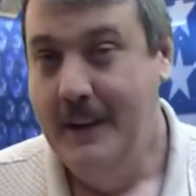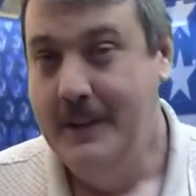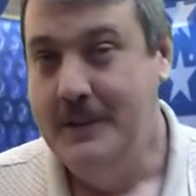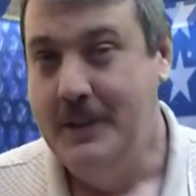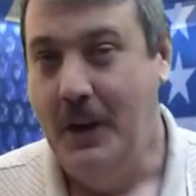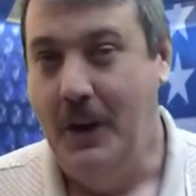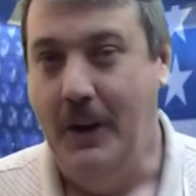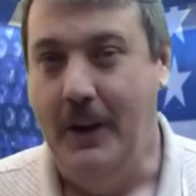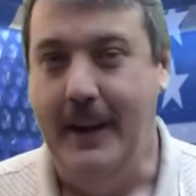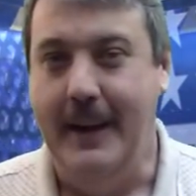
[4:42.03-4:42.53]

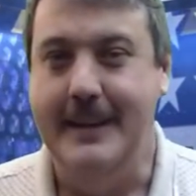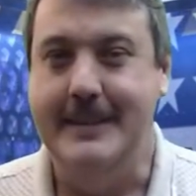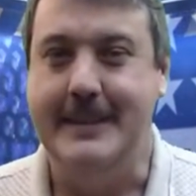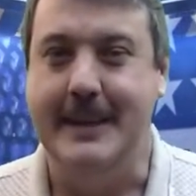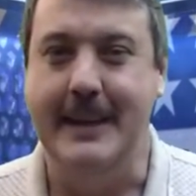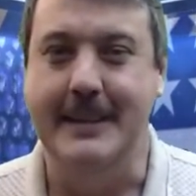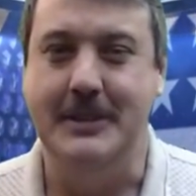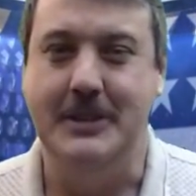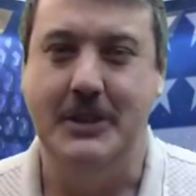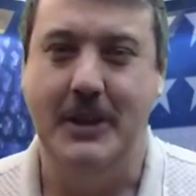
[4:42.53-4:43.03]
So let's
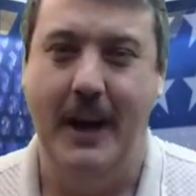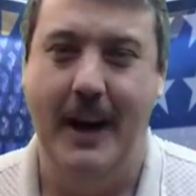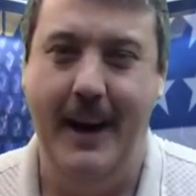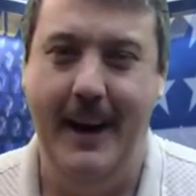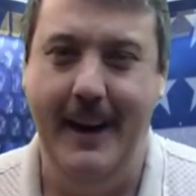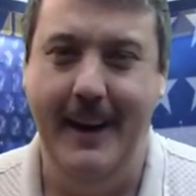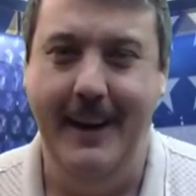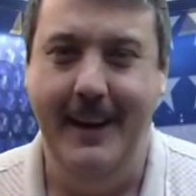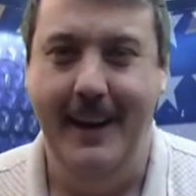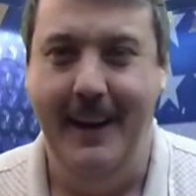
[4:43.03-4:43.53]
get
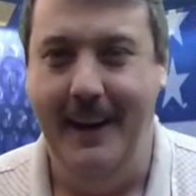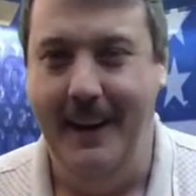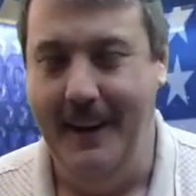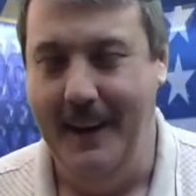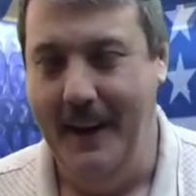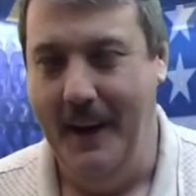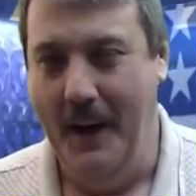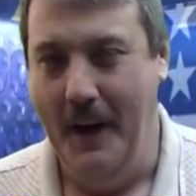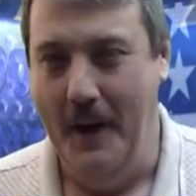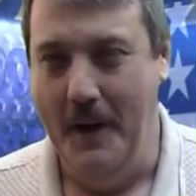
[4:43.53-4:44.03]
started
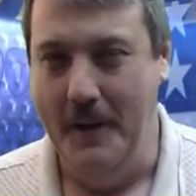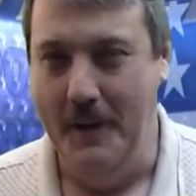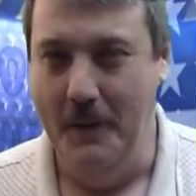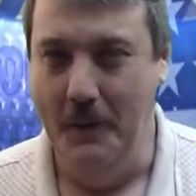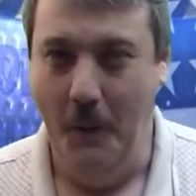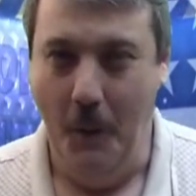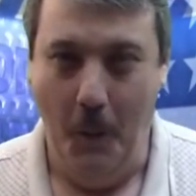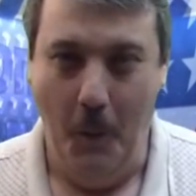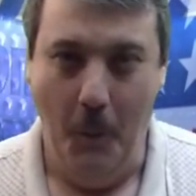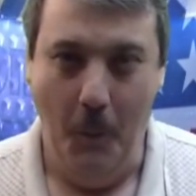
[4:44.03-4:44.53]

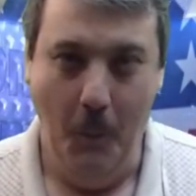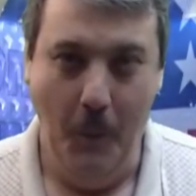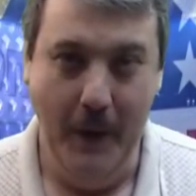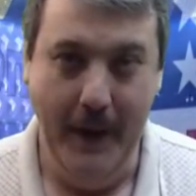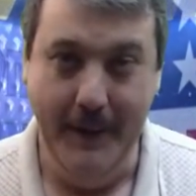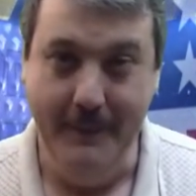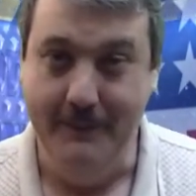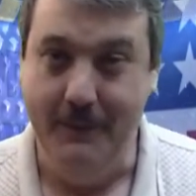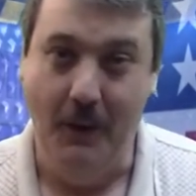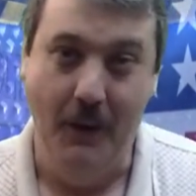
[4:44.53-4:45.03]
on
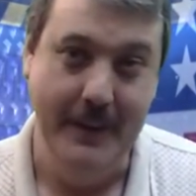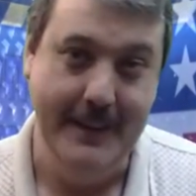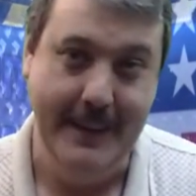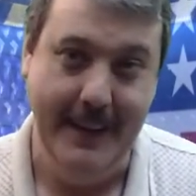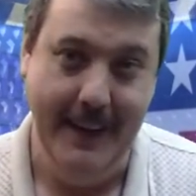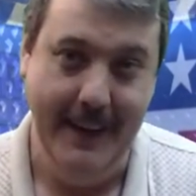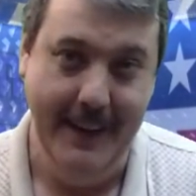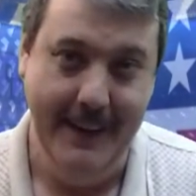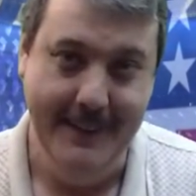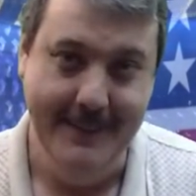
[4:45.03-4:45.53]
week
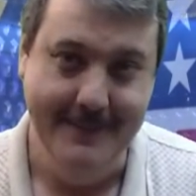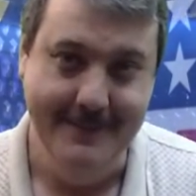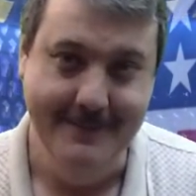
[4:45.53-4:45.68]
14.